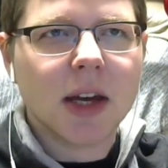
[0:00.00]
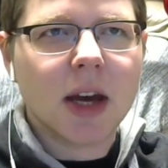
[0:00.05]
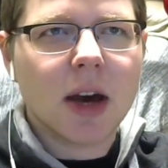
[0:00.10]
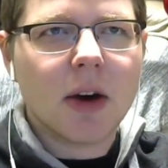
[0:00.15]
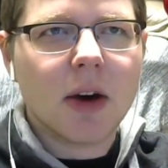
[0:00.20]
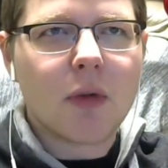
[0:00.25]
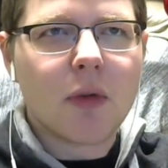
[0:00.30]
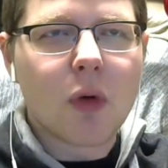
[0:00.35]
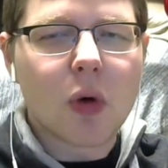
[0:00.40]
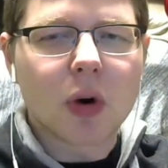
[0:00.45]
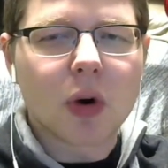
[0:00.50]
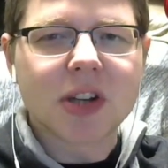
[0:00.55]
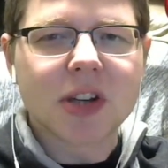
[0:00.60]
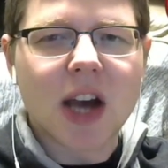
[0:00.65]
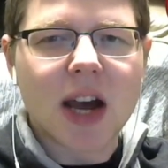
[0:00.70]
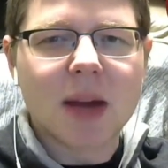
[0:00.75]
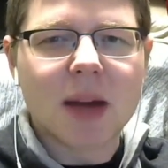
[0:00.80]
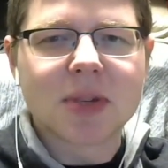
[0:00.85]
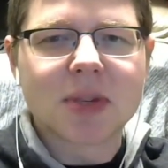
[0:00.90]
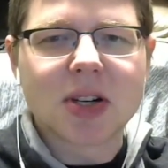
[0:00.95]
4
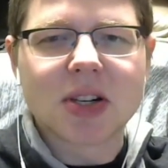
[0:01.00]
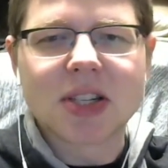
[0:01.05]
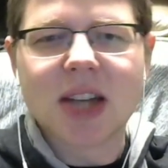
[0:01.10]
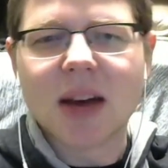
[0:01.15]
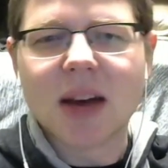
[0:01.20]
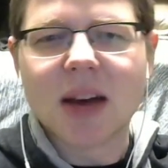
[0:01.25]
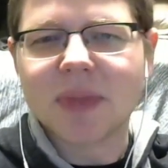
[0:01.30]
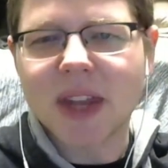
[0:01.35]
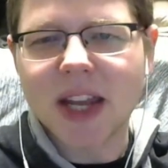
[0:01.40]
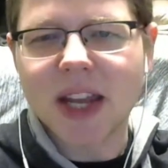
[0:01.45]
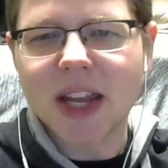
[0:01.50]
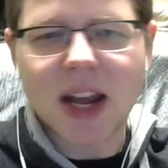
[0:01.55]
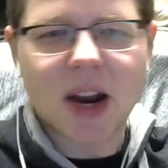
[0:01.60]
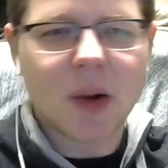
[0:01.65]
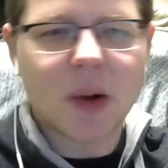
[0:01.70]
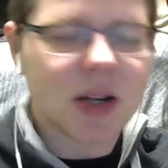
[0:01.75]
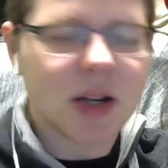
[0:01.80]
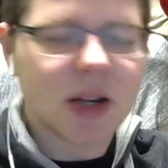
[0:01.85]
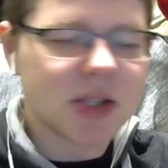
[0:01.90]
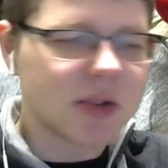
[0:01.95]
times or something, and
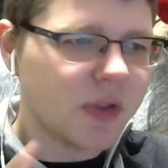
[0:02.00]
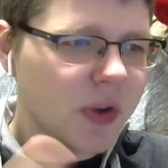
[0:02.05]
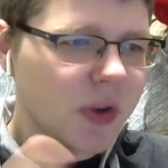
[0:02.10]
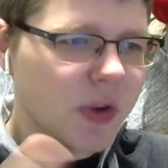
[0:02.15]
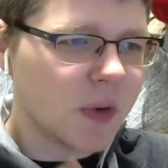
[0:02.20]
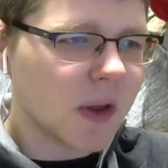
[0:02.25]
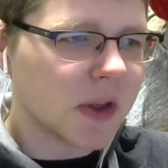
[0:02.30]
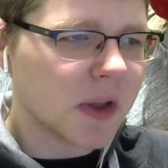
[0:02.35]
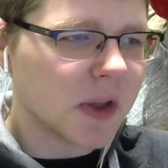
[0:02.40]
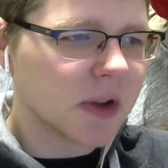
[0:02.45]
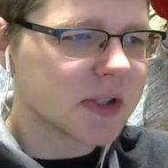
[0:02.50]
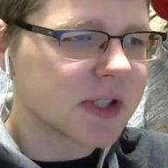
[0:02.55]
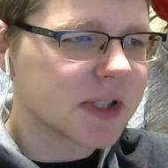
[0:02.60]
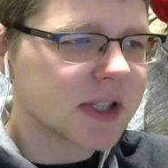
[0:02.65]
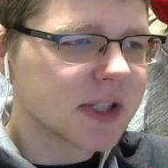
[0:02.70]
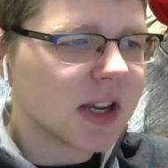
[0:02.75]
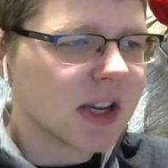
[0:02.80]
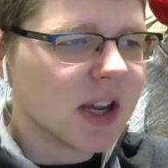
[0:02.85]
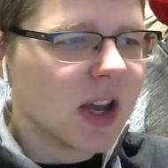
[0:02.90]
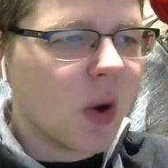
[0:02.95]
I watched a few
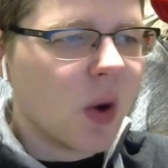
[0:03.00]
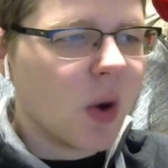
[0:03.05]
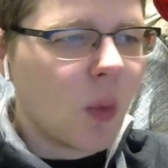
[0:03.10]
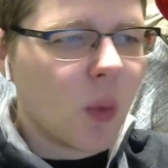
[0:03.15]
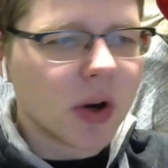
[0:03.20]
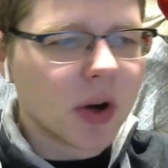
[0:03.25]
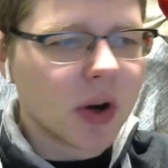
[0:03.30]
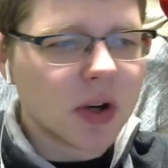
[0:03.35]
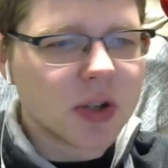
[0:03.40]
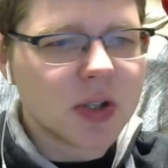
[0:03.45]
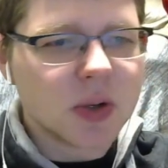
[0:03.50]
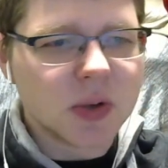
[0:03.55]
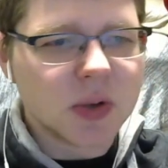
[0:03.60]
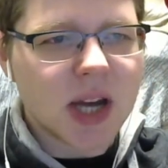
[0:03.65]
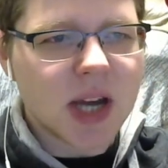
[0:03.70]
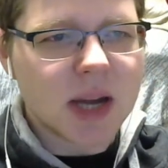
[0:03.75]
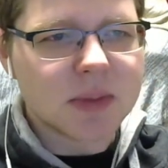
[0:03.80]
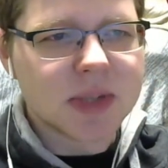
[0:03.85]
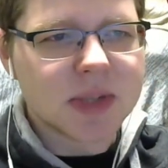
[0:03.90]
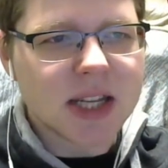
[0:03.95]
others 1 or 2
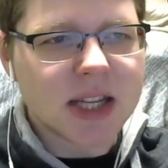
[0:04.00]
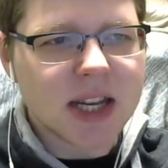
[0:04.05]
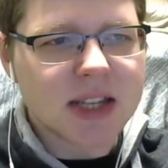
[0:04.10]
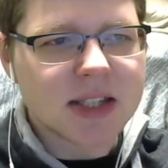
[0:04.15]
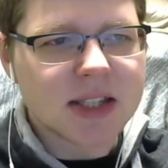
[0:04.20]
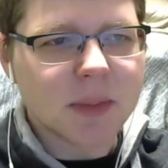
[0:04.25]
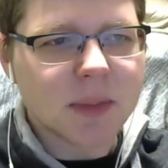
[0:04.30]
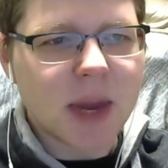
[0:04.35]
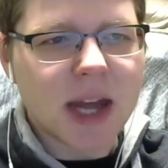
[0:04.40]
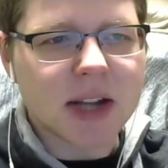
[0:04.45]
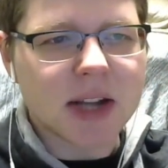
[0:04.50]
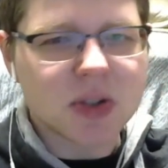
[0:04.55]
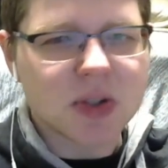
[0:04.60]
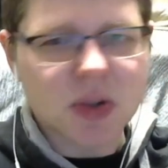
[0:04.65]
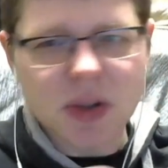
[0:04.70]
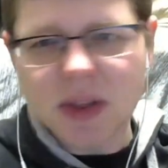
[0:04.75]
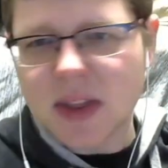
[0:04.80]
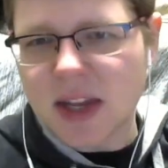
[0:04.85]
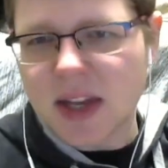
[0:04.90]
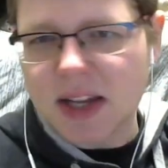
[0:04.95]
times to get some
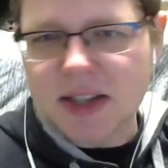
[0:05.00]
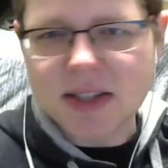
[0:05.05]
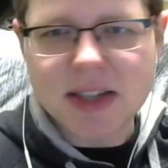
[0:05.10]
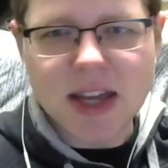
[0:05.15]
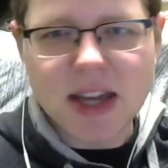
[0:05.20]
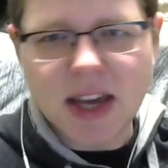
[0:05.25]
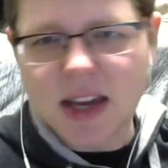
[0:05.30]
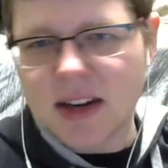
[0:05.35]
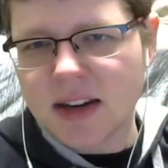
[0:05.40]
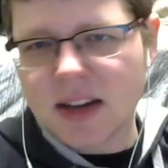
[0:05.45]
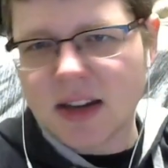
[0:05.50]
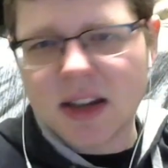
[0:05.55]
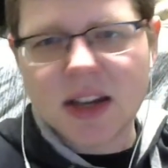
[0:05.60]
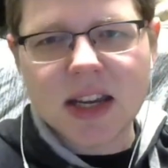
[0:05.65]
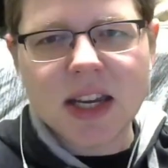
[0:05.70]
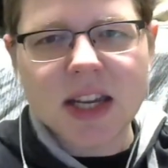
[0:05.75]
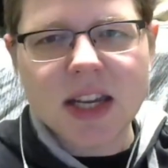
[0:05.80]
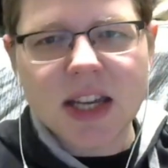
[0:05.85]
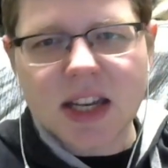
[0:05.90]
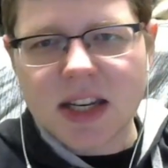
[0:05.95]
extra things that
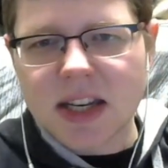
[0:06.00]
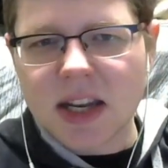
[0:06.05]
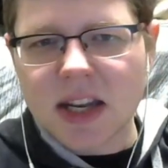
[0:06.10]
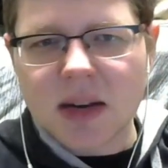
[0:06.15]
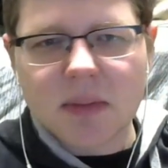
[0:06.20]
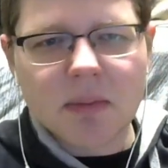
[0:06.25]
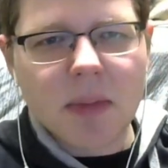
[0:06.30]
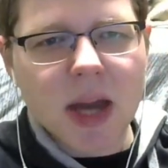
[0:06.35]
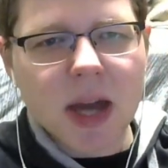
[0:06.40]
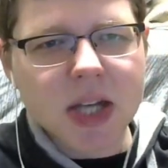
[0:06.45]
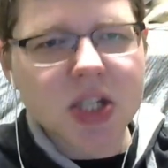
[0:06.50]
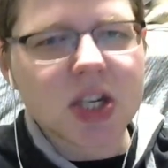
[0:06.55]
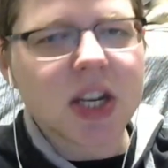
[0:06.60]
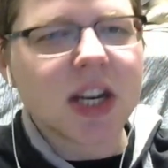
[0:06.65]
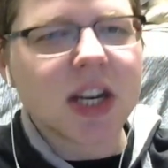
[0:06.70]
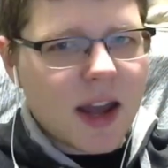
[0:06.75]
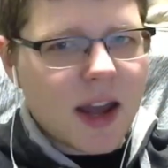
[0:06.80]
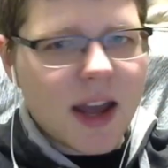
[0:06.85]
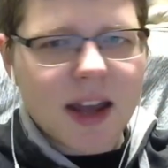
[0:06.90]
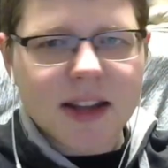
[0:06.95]
he didn't
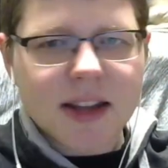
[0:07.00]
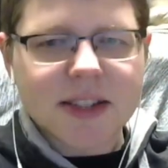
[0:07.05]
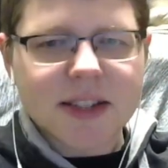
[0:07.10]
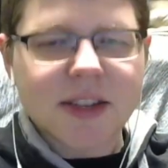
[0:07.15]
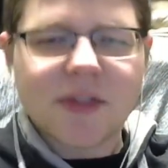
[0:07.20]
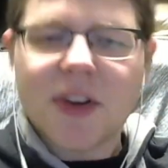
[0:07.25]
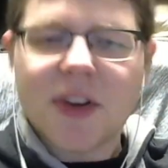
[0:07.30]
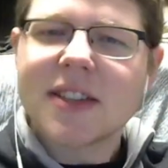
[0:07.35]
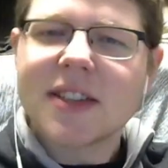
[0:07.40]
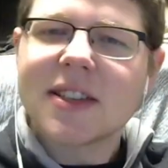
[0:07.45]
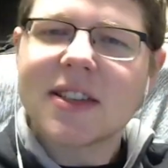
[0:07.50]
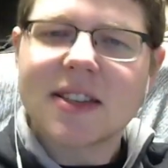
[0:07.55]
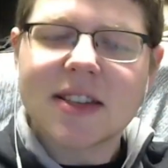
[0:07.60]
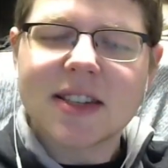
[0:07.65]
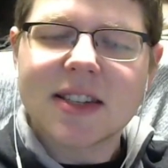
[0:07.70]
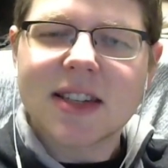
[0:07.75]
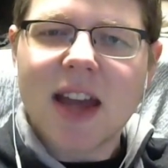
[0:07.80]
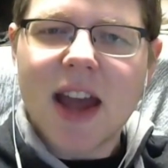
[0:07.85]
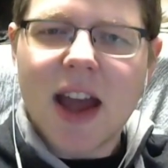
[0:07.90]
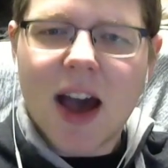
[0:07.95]
mention. And suffice it to
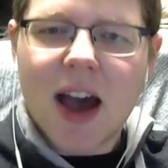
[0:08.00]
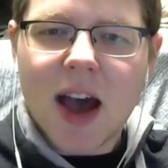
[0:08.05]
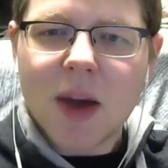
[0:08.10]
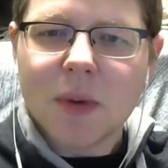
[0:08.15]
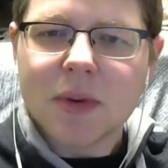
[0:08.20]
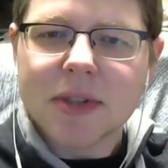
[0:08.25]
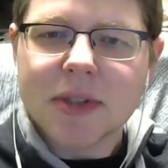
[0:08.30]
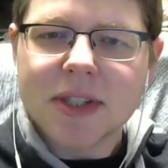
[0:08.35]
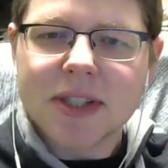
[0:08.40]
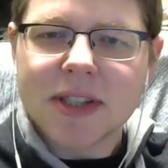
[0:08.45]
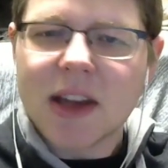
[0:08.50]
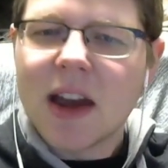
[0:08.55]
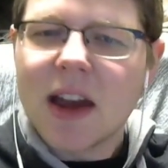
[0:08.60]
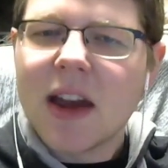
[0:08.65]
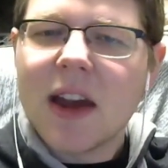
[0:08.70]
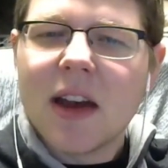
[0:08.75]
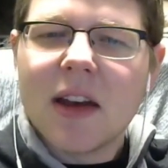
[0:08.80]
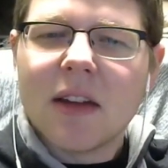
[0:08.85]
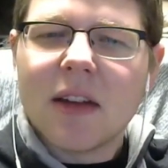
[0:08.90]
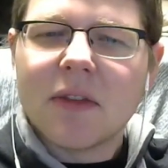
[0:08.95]
say, I was
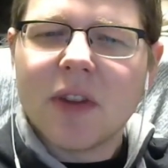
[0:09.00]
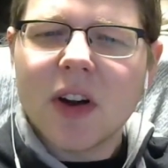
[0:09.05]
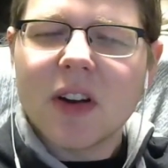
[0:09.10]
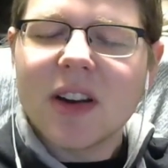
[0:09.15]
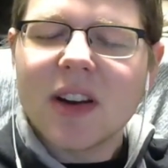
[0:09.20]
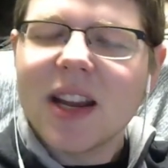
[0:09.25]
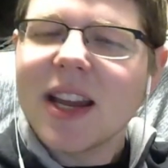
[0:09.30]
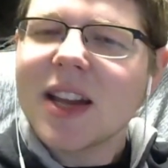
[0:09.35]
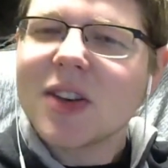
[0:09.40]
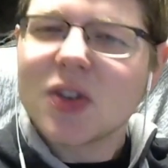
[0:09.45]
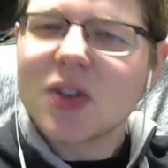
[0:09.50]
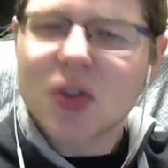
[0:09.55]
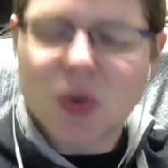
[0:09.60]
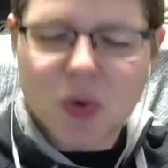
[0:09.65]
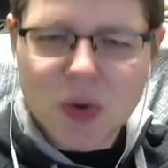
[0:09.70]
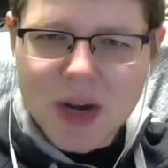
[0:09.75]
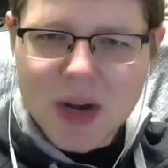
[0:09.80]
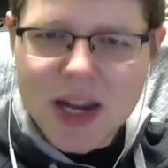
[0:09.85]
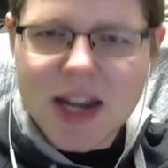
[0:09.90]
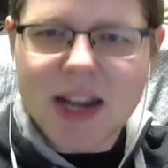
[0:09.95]
very
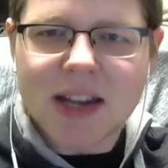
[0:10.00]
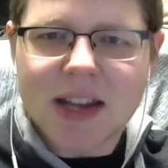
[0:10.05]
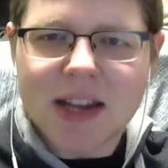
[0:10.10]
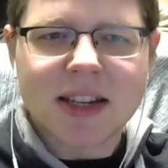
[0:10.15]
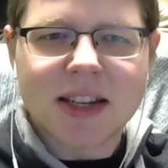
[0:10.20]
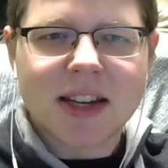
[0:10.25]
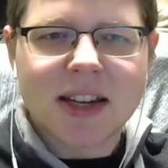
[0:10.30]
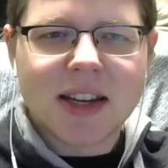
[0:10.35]
intrigued.